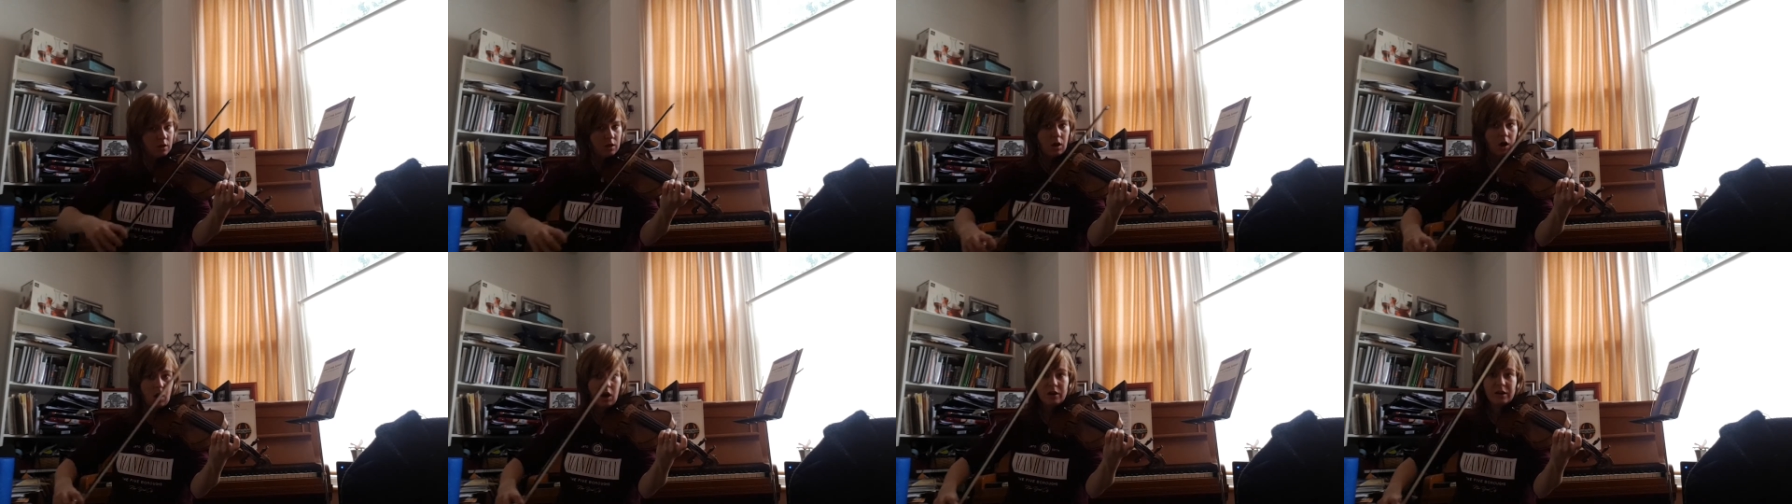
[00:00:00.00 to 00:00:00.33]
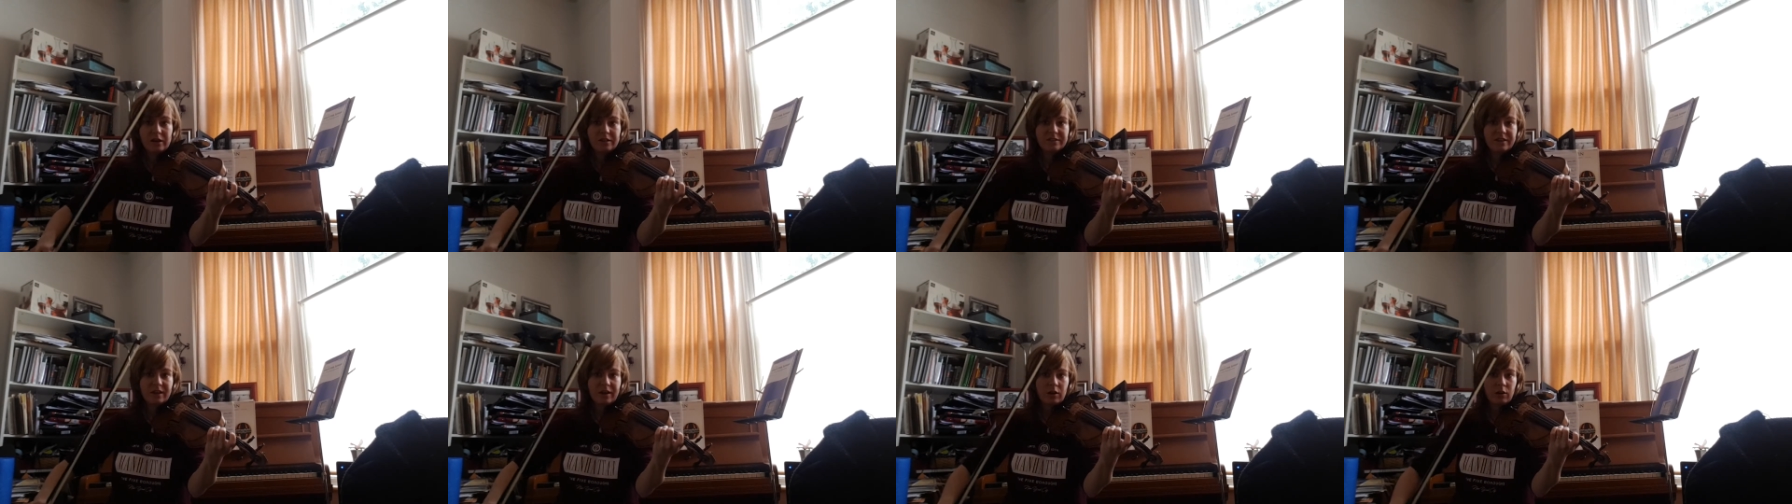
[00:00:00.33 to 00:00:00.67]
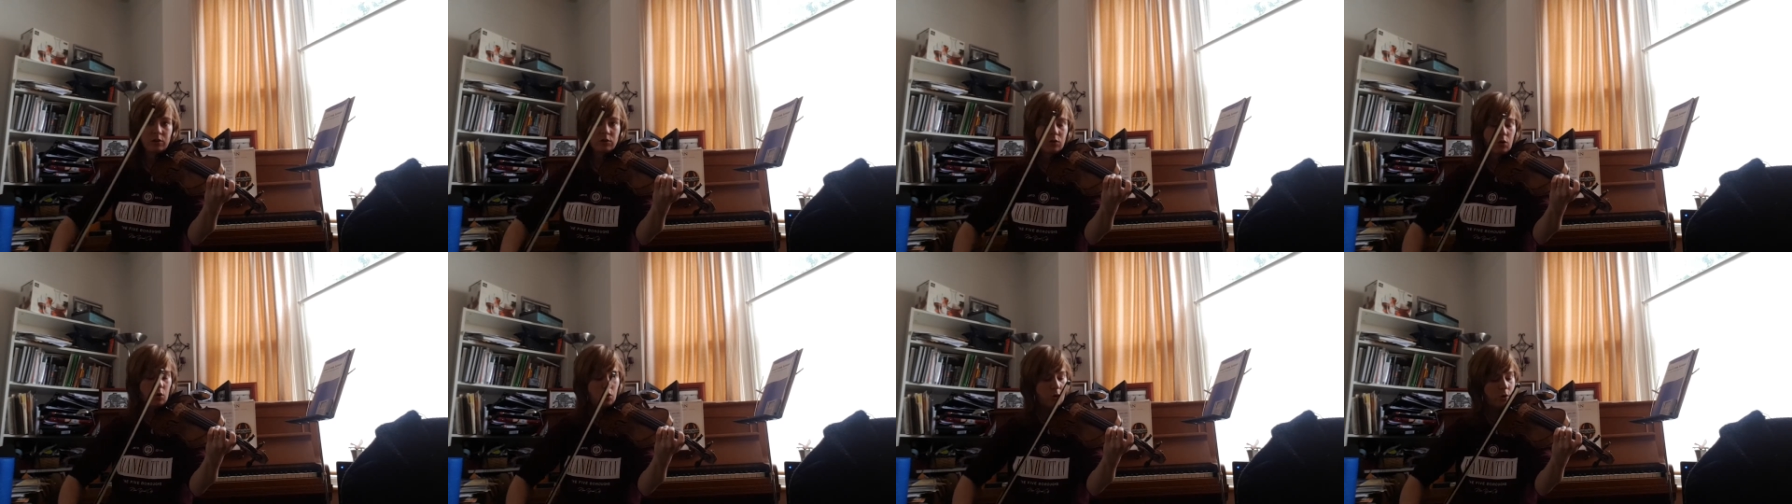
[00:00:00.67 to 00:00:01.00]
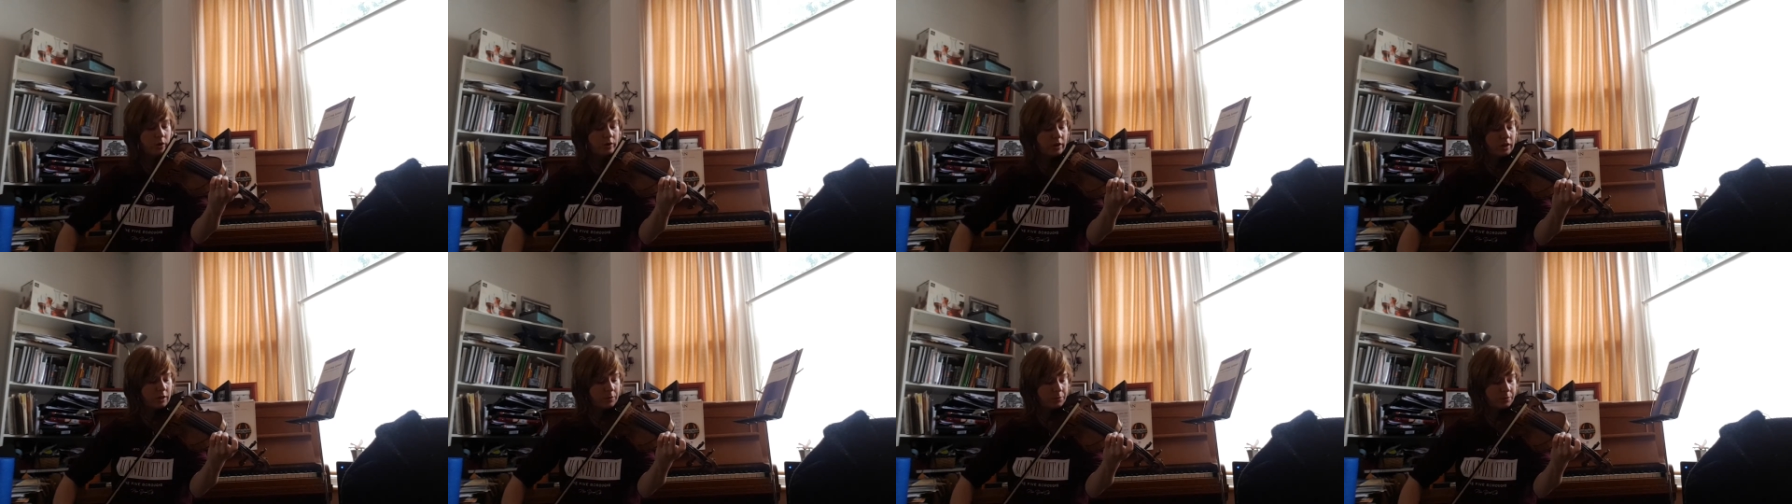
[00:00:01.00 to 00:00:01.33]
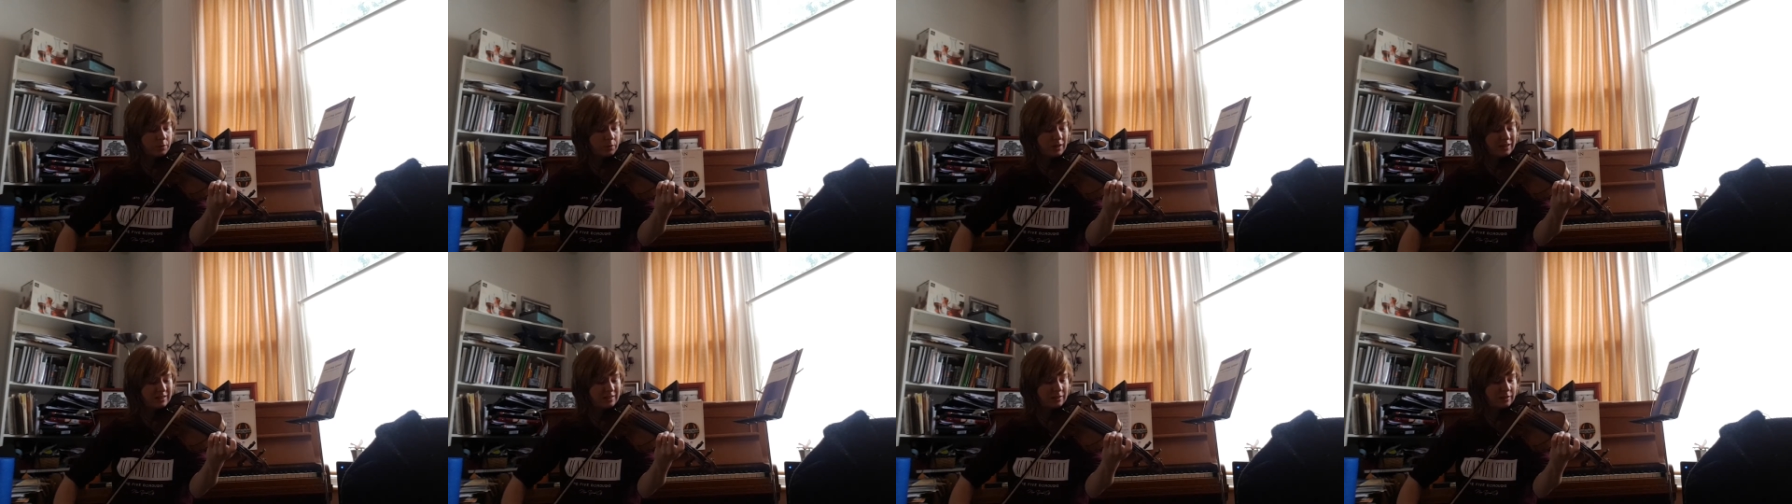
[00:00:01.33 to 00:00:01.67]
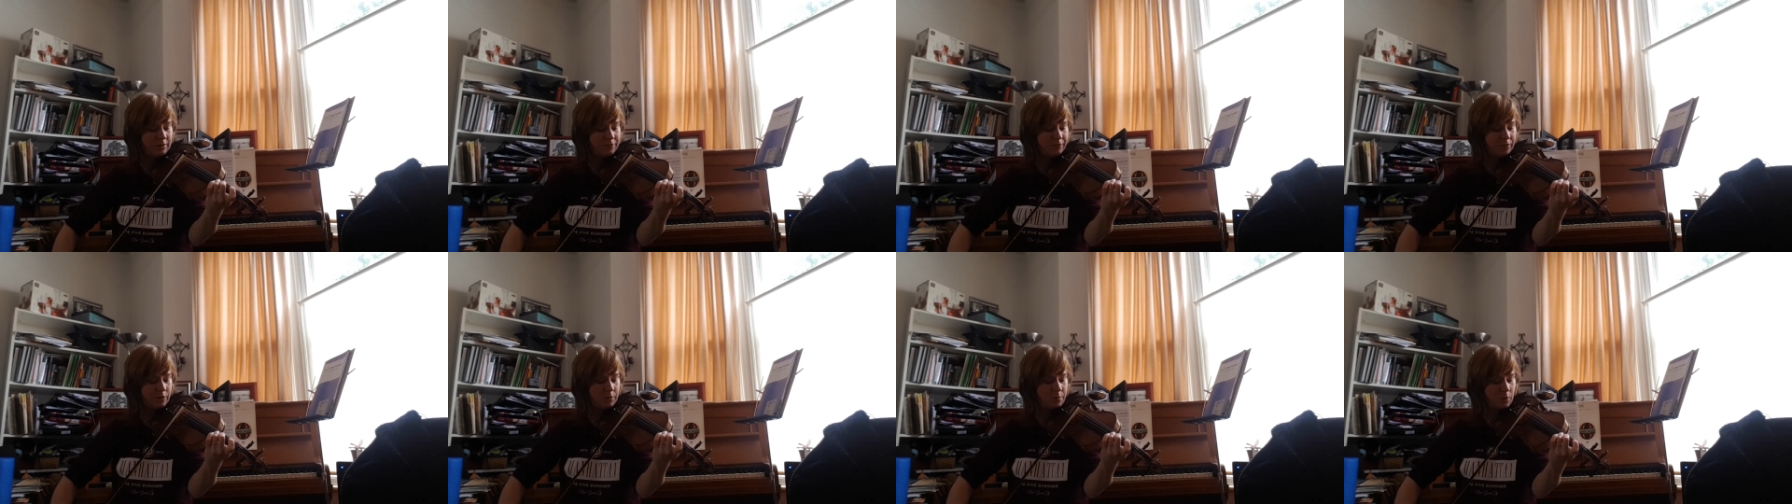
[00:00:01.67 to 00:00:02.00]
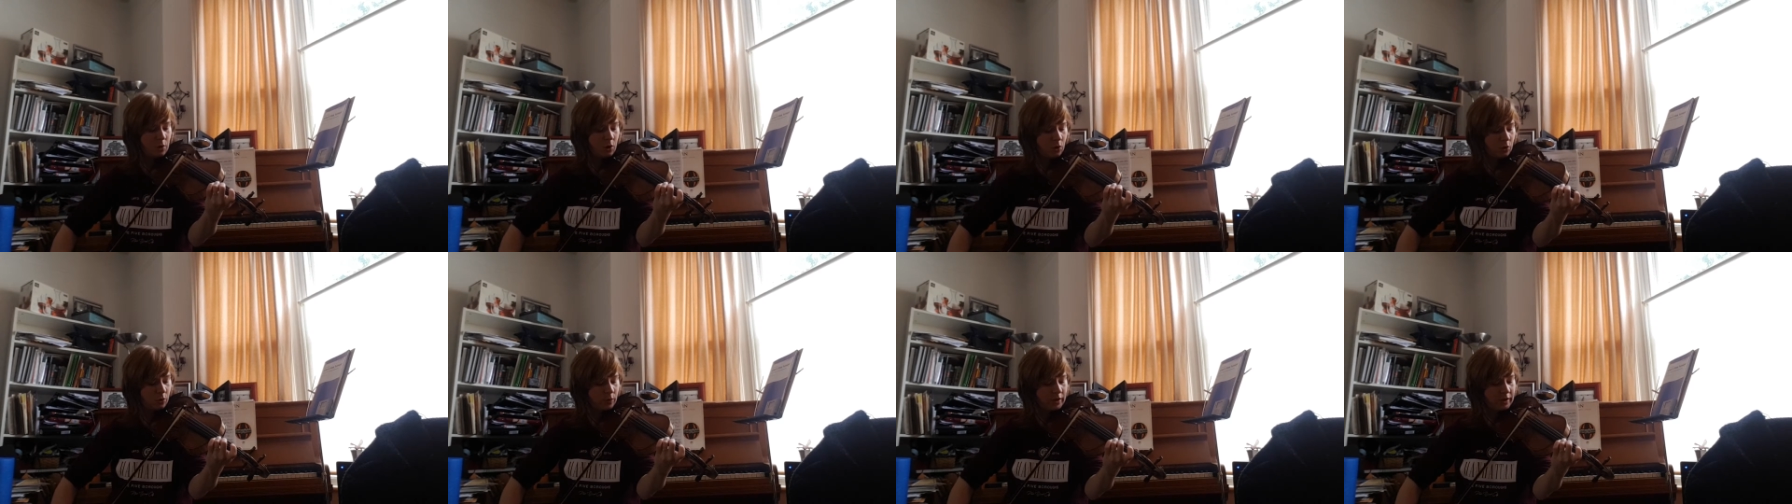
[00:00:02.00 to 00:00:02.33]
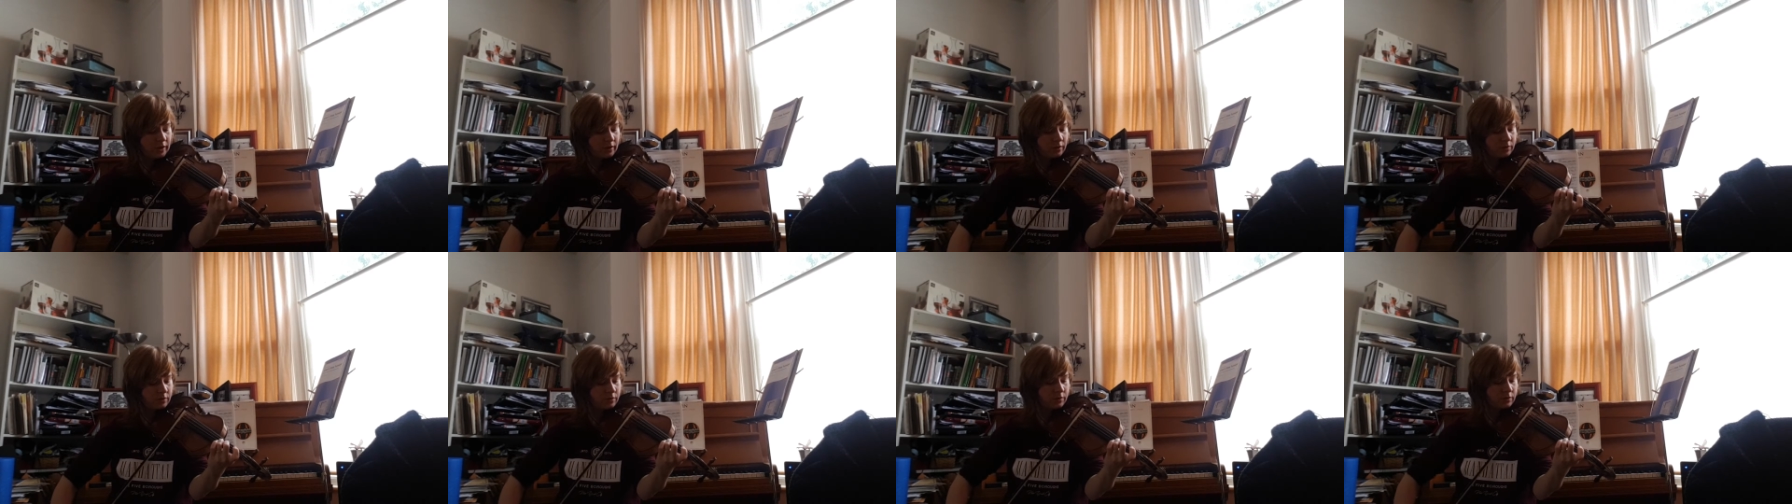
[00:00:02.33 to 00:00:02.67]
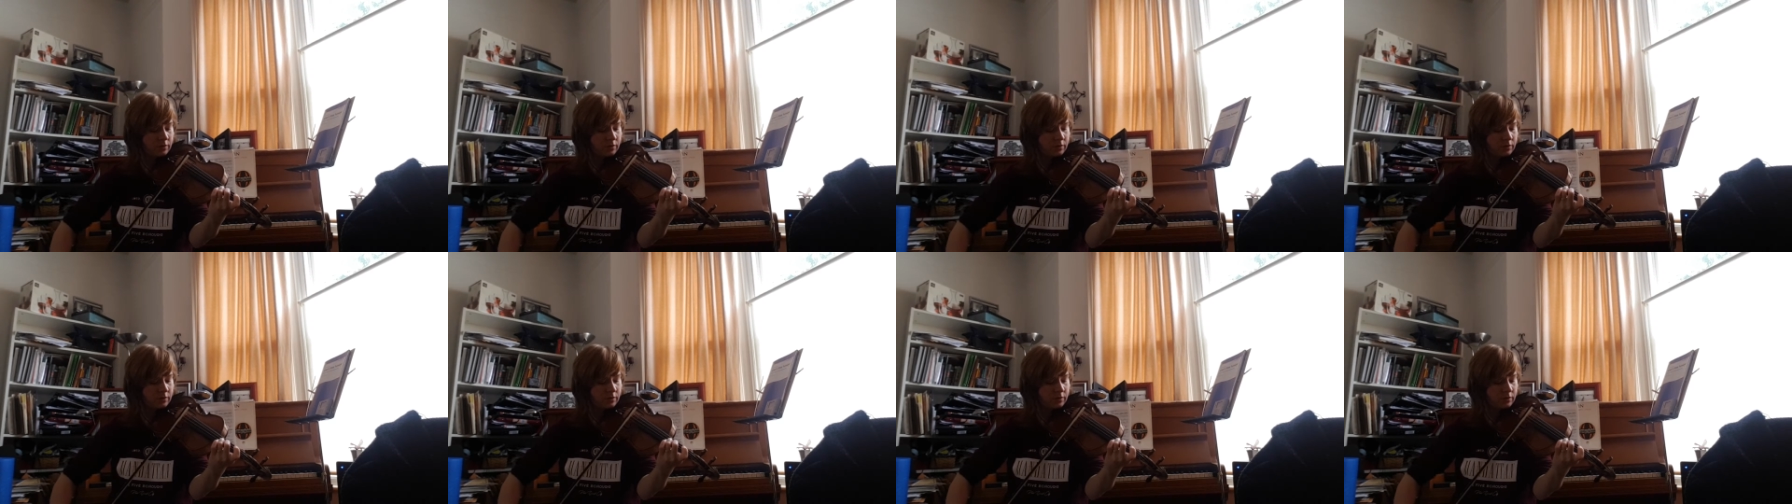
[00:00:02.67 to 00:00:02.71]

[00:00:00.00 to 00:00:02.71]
on a down or an up and lift the bow away